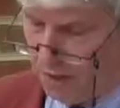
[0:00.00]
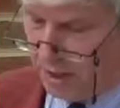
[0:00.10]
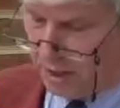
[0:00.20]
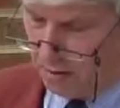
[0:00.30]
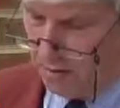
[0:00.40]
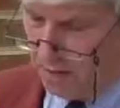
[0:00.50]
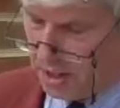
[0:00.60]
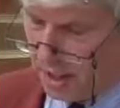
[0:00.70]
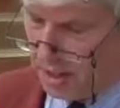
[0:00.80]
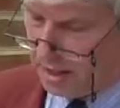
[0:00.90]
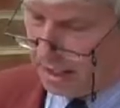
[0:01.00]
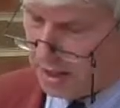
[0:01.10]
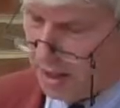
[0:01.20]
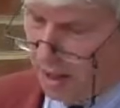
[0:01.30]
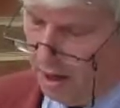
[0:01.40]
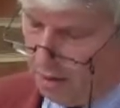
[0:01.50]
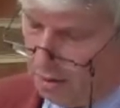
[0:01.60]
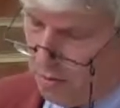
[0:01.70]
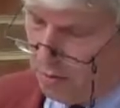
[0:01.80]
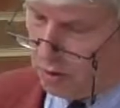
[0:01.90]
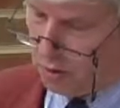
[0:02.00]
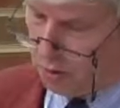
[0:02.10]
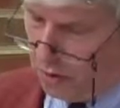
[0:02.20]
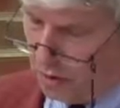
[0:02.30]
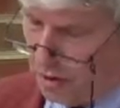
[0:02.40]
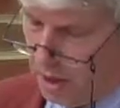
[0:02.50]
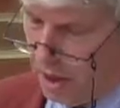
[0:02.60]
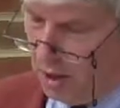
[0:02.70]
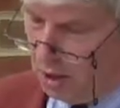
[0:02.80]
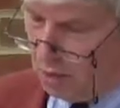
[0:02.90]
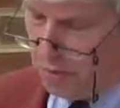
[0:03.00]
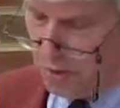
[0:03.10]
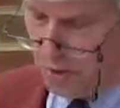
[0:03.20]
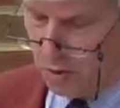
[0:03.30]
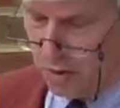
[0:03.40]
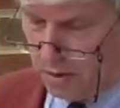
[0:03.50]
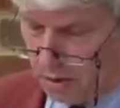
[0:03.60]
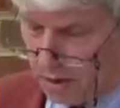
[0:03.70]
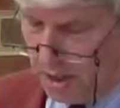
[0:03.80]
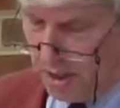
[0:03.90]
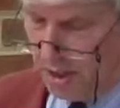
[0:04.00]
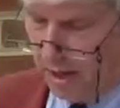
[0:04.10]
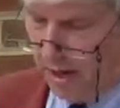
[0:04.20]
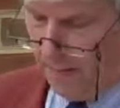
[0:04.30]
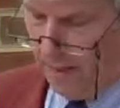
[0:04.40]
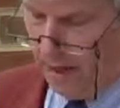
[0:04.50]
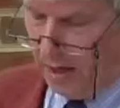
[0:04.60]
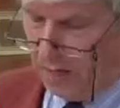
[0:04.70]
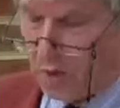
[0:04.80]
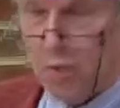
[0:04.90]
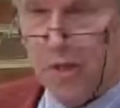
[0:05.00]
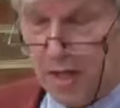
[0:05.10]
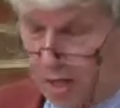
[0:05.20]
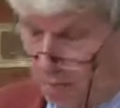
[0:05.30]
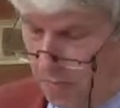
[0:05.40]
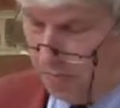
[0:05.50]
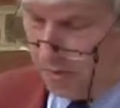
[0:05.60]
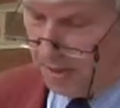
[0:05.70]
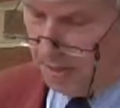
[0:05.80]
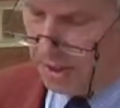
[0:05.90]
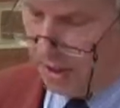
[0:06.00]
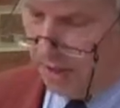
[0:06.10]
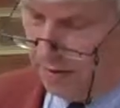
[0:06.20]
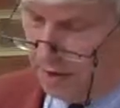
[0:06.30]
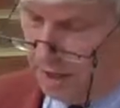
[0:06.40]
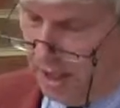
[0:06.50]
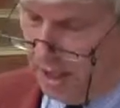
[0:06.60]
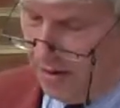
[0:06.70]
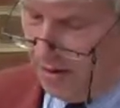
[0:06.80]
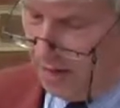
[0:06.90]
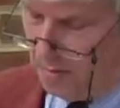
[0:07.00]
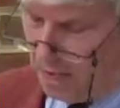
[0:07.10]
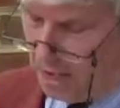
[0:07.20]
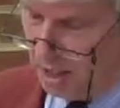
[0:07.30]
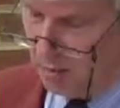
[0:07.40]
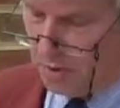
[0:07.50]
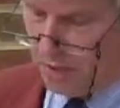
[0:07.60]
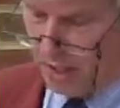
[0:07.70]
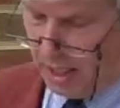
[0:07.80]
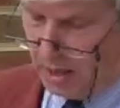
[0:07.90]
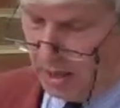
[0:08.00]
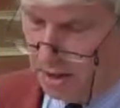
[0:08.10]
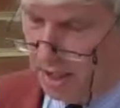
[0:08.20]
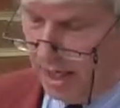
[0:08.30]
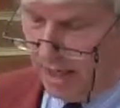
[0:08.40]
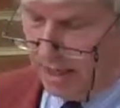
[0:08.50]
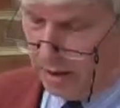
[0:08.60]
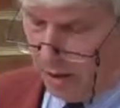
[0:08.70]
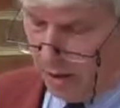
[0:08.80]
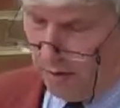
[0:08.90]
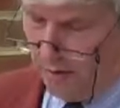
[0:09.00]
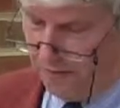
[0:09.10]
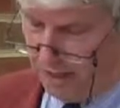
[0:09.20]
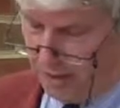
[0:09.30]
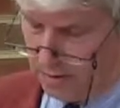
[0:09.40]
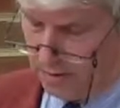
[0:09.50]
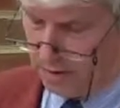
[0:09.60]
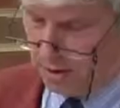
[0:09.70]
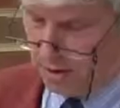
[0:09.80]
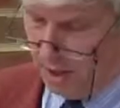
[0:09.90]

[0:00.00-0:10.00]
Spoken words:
in terrorist attacks throughout the world should be sought not in Islam, but within the people themselves, in their misinterpretations and in other factors.